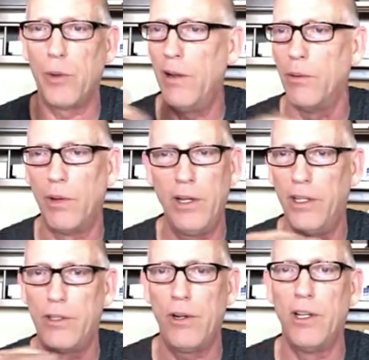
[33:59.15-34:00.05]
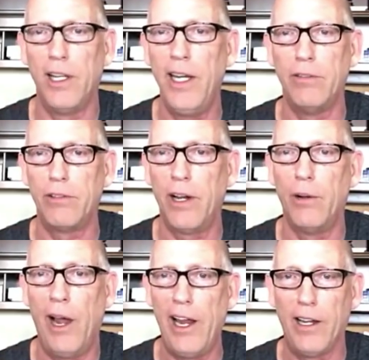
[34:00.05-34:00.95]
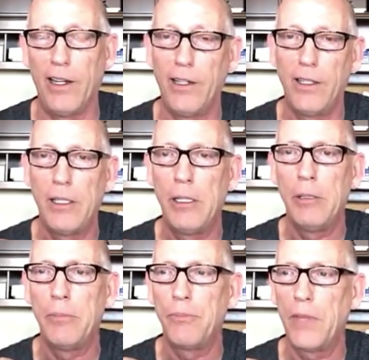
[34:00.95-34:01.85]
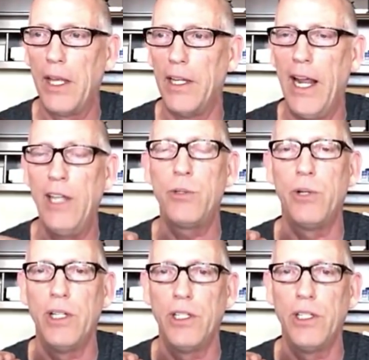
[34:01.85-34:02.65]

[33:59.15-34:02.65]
why don't you turn and leave right away? And the answer